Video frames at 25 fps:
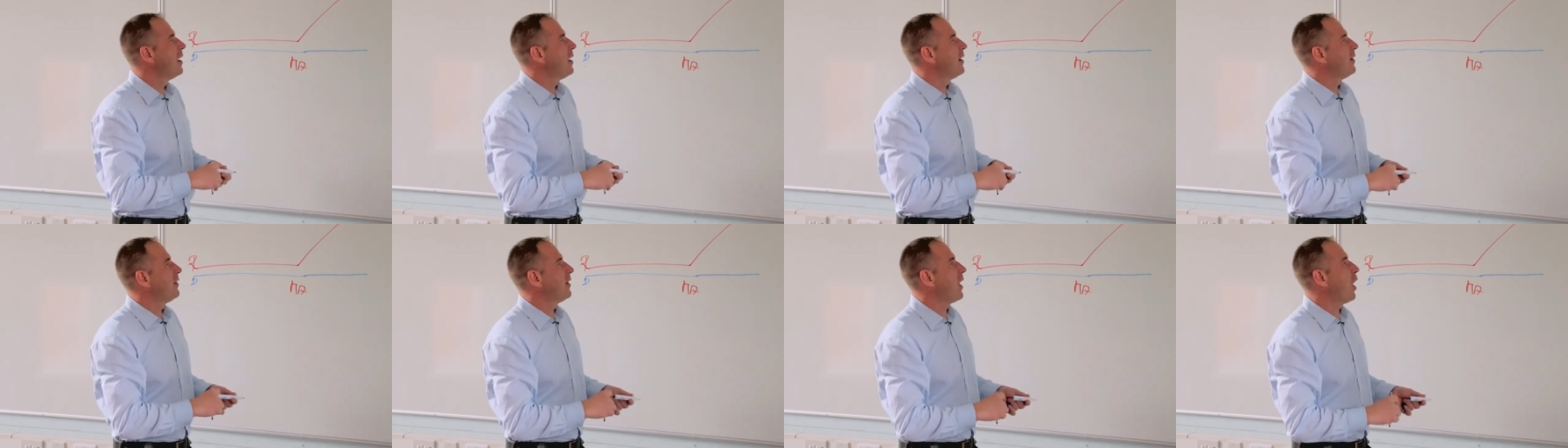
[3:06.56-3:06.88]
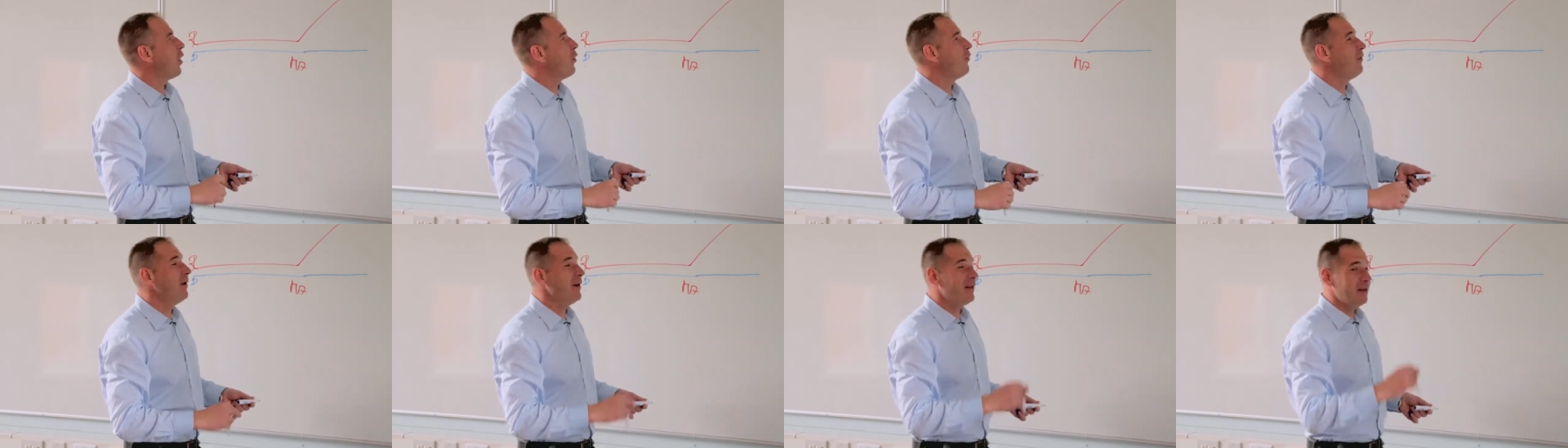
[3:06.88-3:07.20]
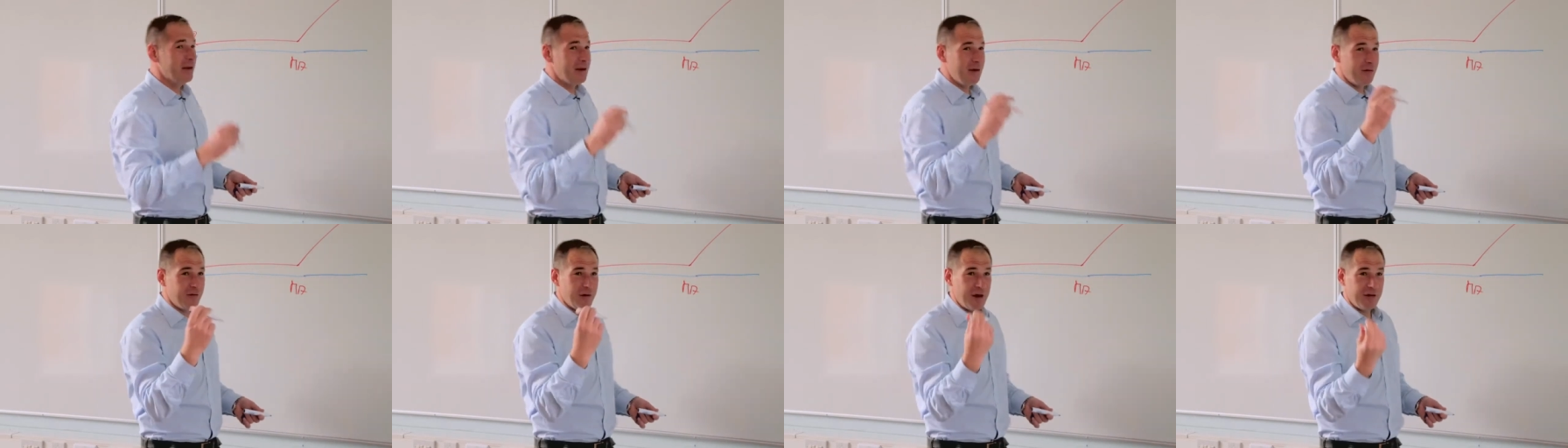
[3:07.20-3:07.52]
Now,
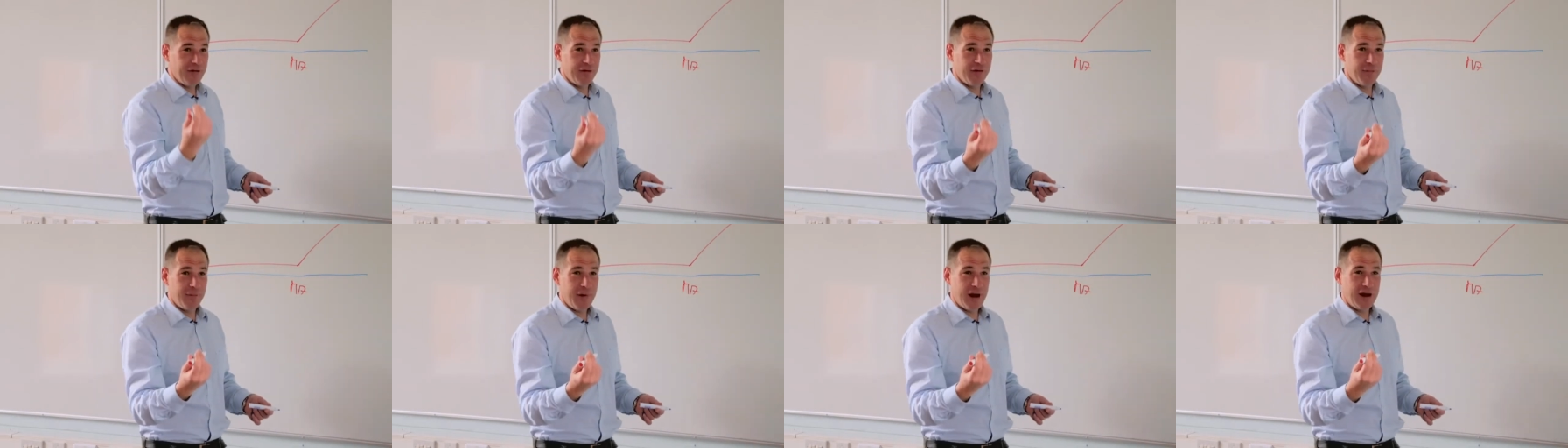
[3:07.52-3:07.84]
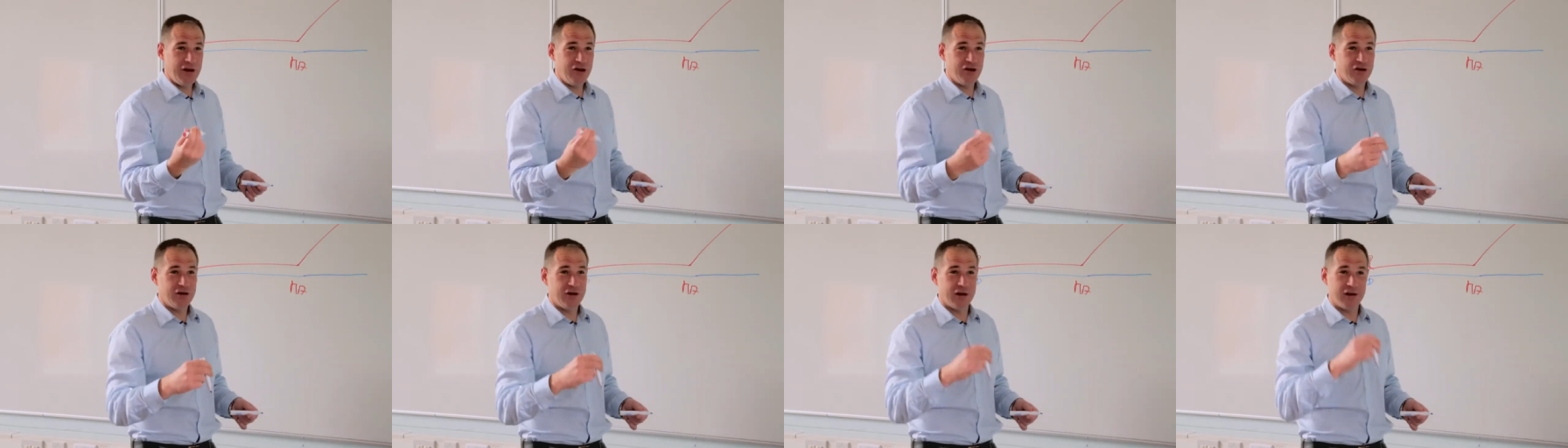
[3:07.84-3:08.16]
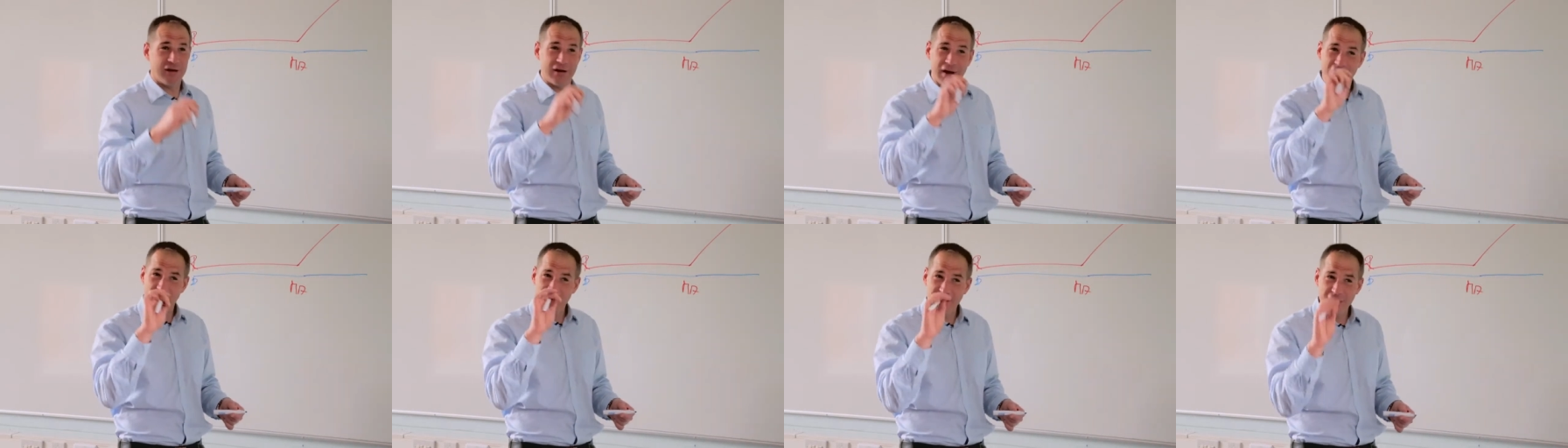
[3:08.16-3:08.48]
with the Reformation,
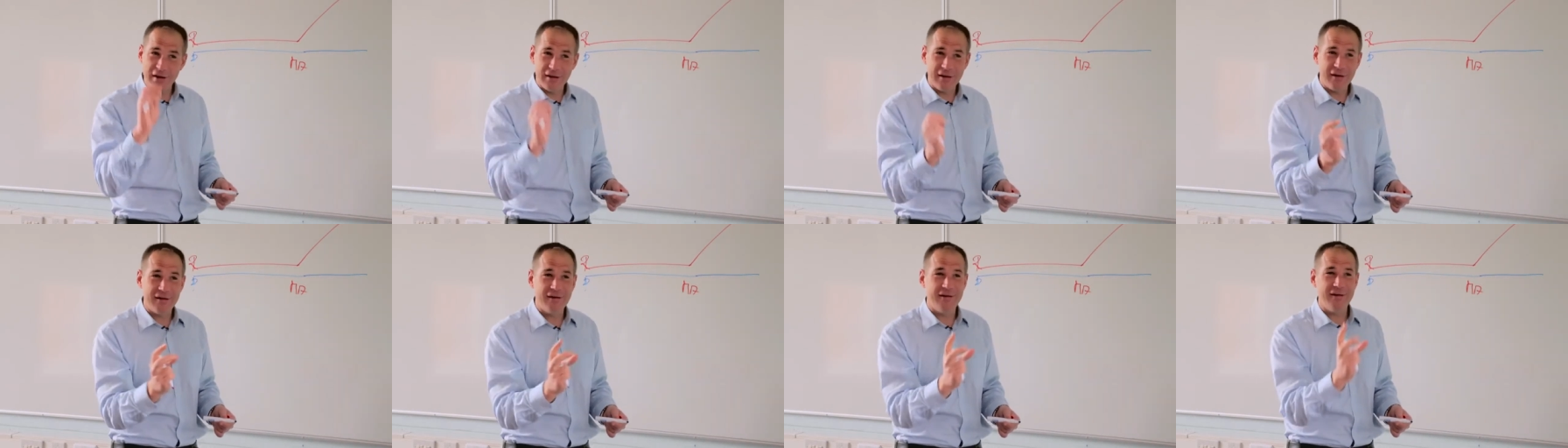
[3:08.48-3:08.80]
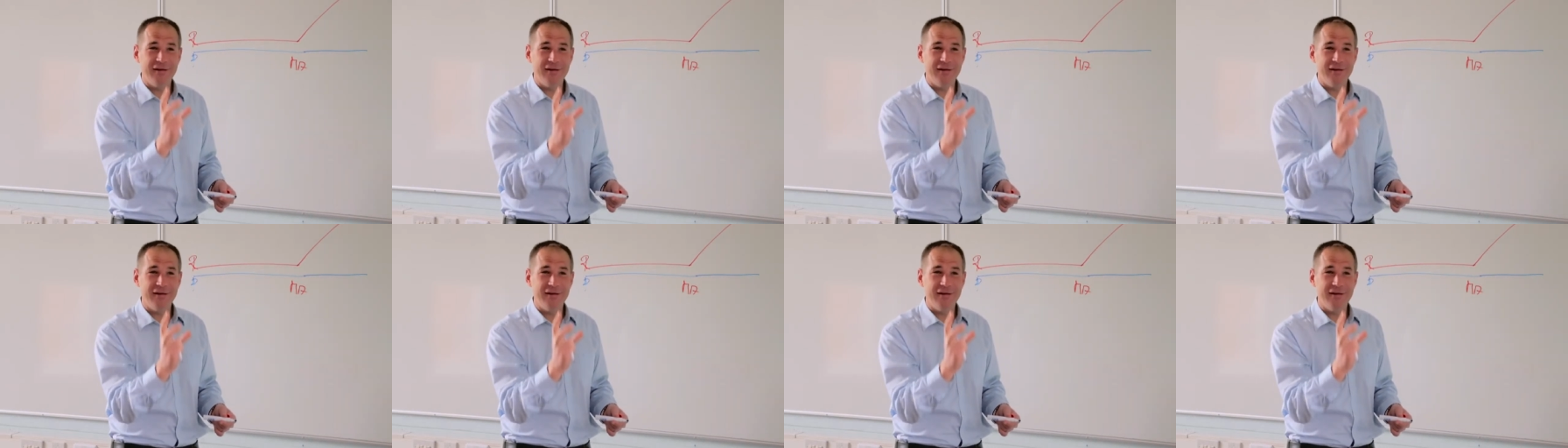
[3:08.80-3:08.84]
and I think this